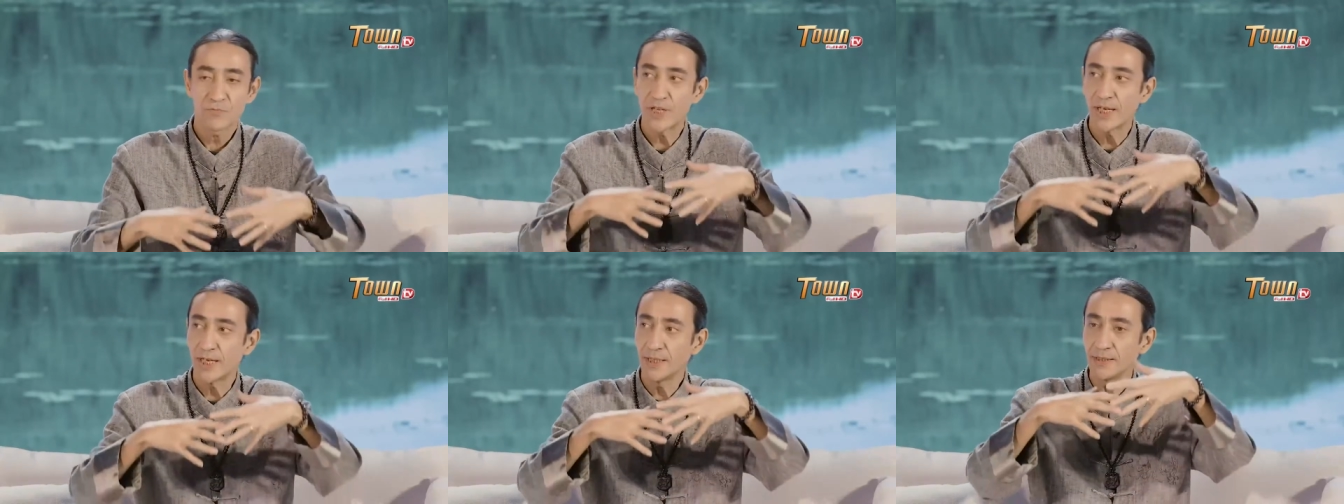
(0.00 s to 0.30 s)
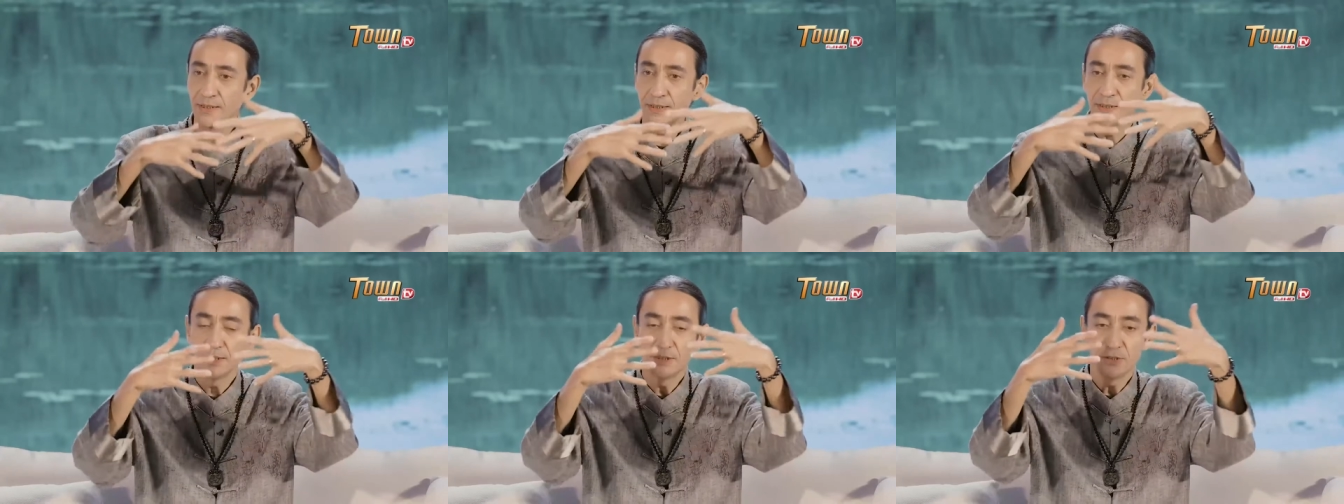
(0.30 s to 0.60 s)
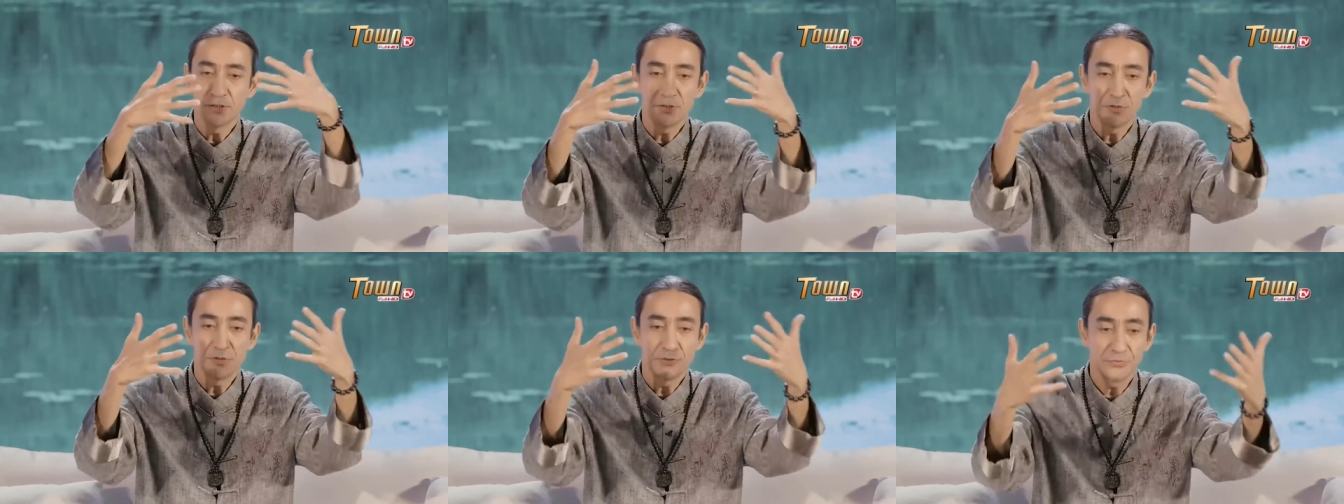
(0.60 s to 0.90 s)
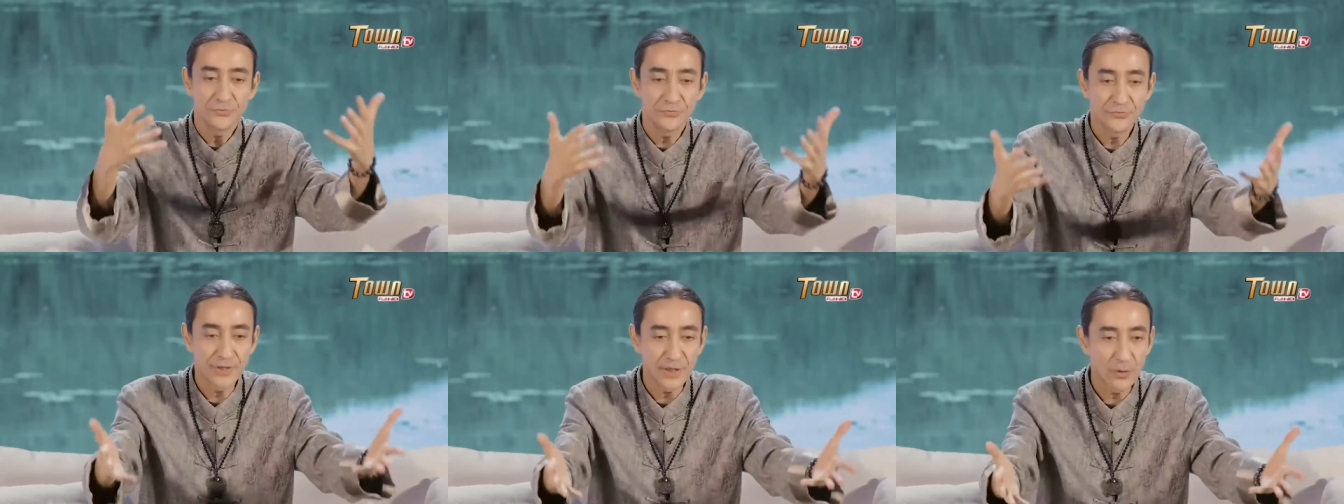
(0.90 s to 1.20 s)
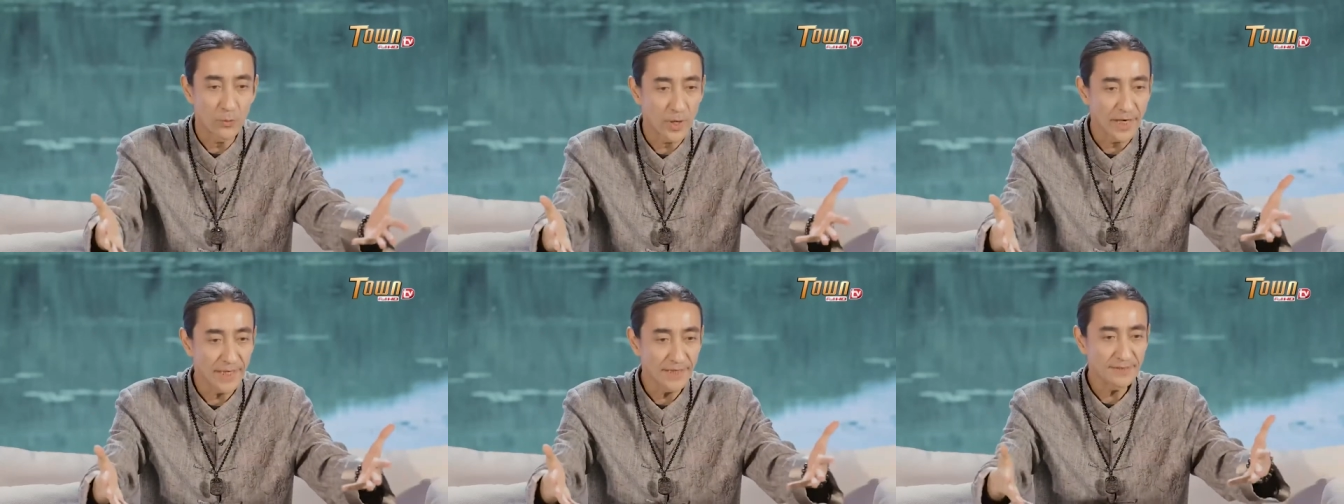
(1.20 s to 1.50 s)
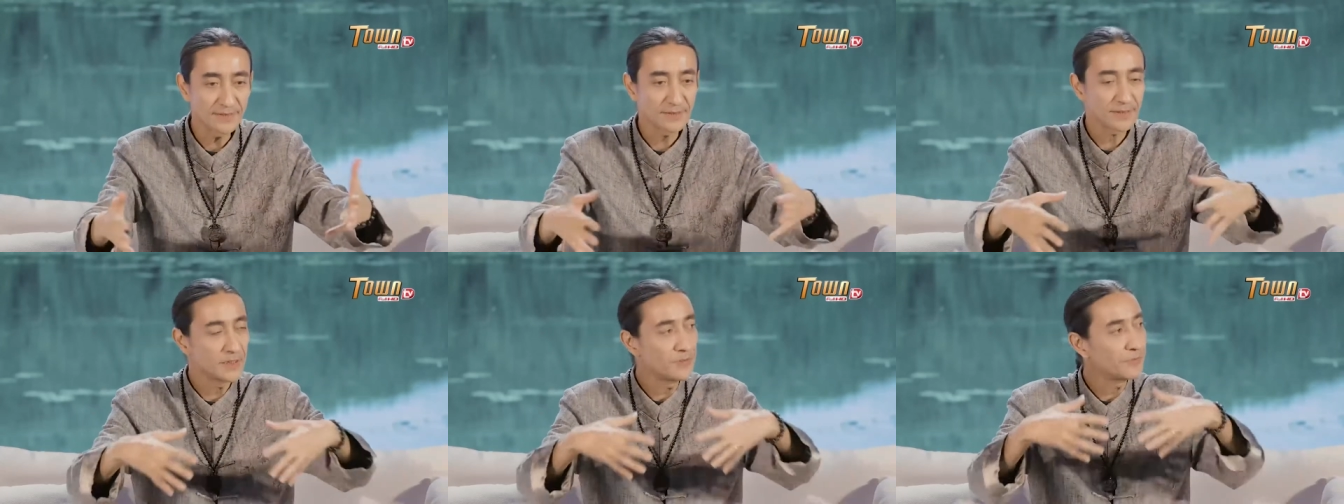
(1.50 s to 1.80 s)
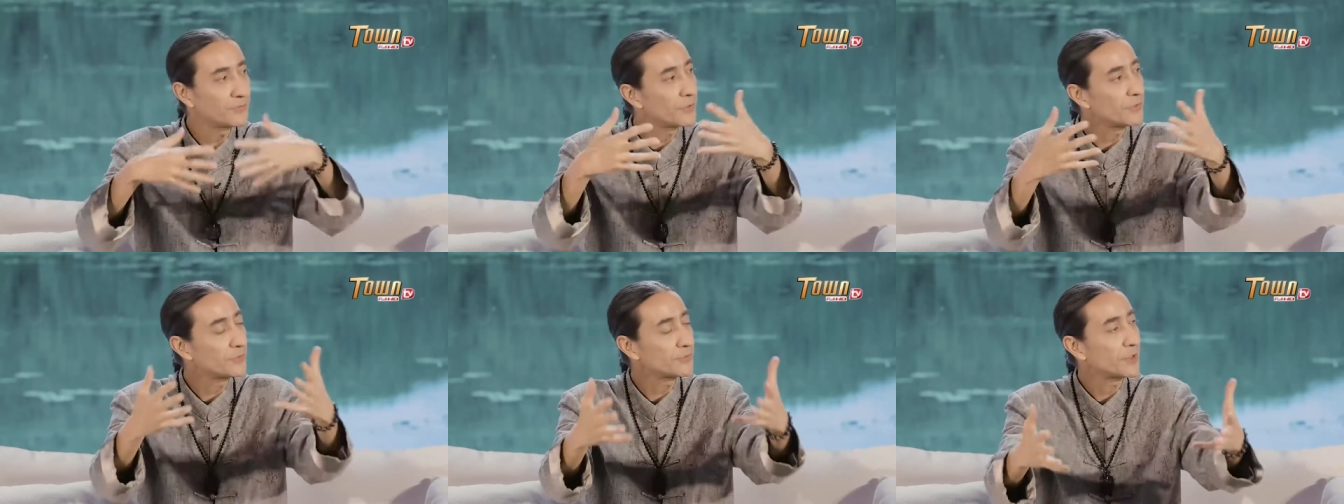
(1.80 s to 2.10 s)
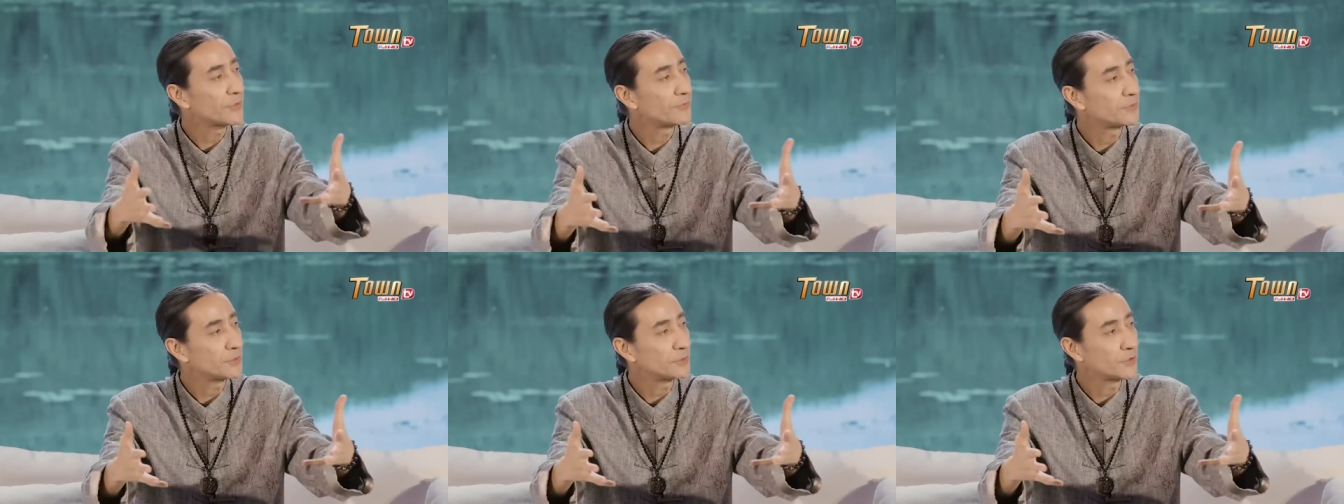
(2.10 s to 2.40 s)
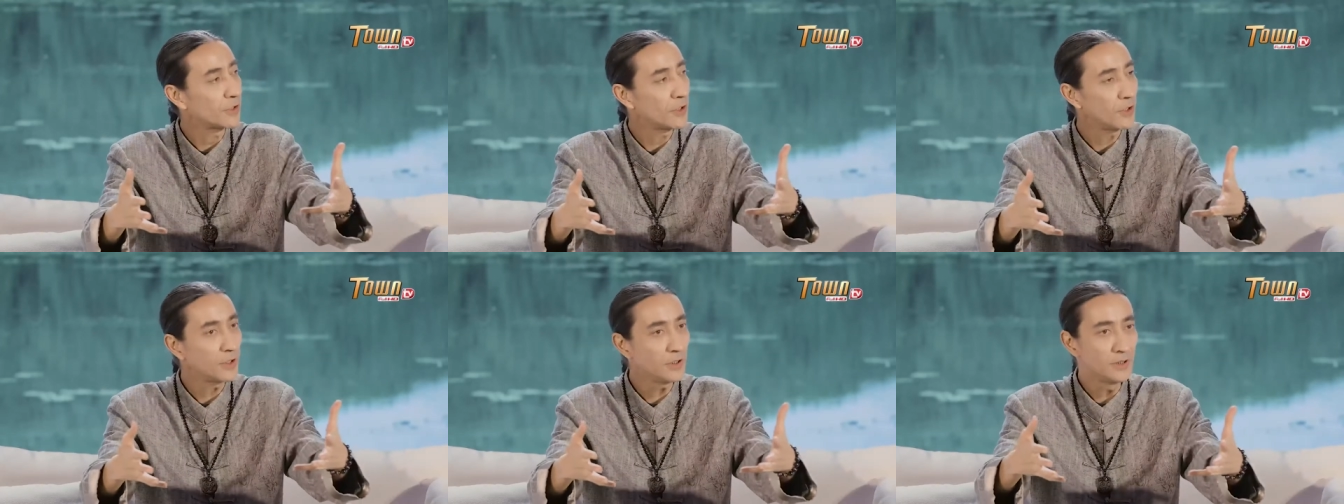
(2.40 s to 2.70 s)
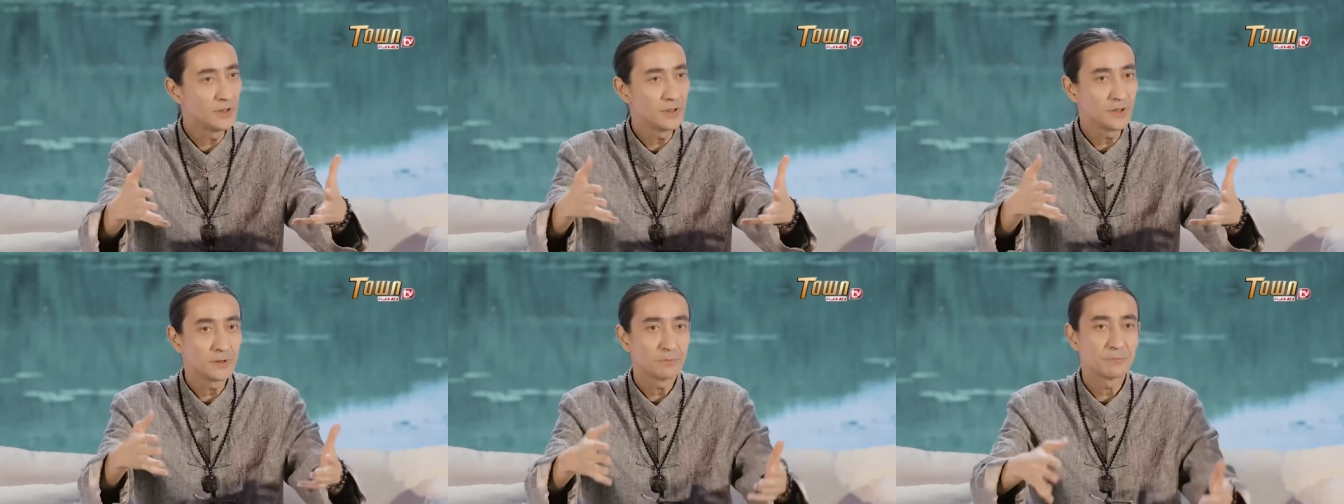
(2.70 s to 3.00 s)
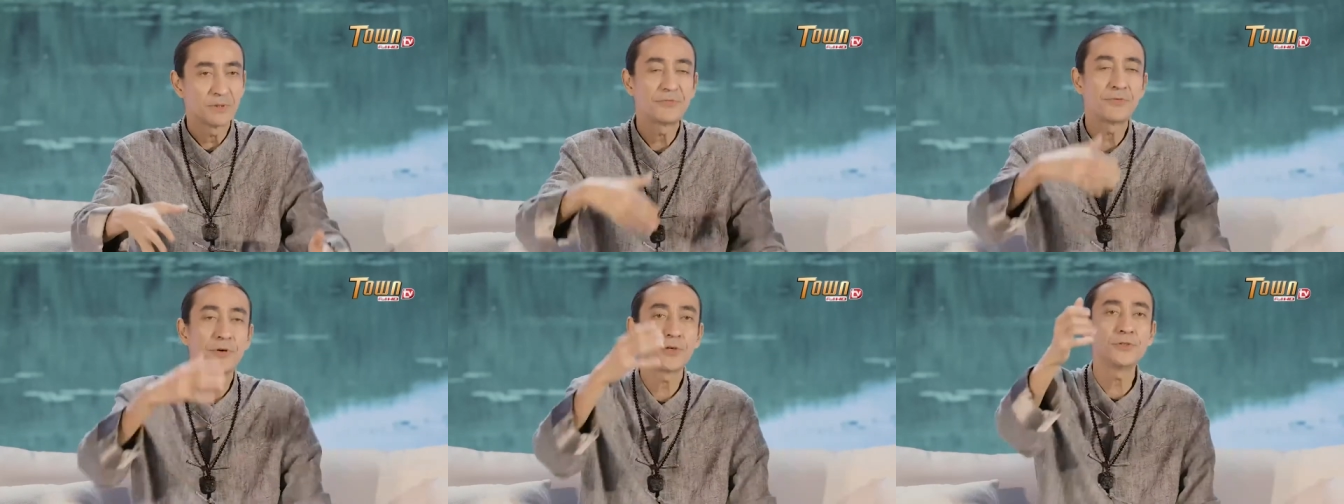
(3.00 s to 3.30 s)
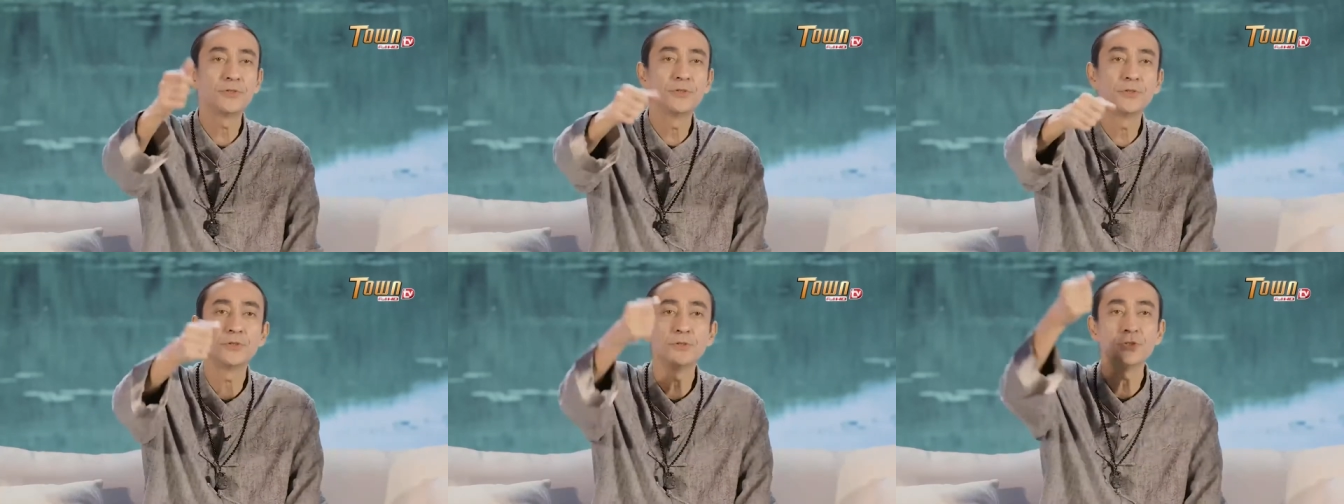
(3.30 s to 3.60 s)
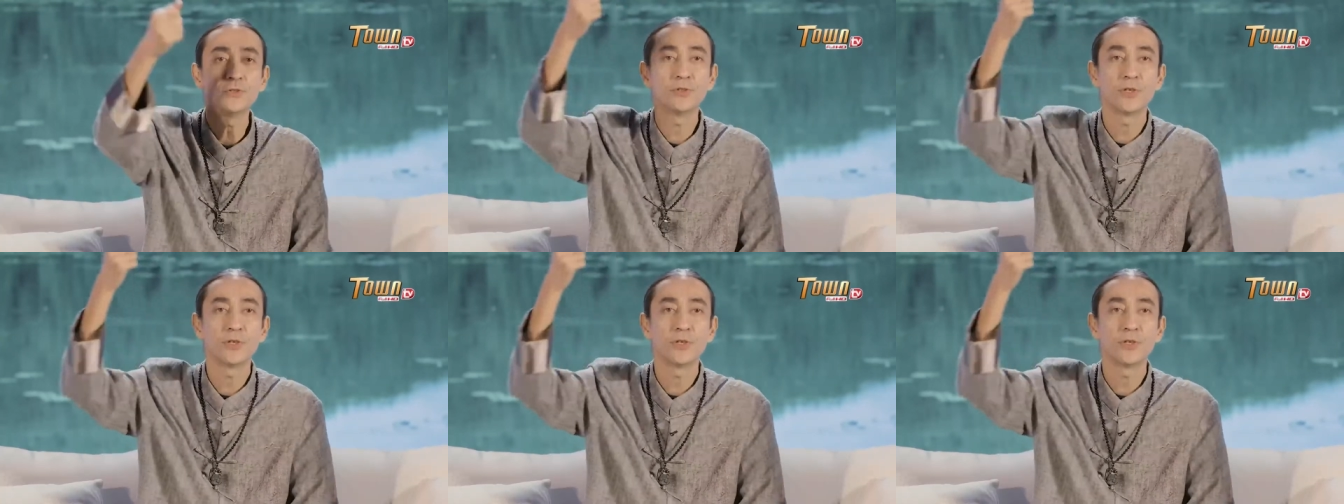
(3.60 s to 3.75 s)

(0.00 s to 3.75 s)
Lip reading: then they wait in front of the door before you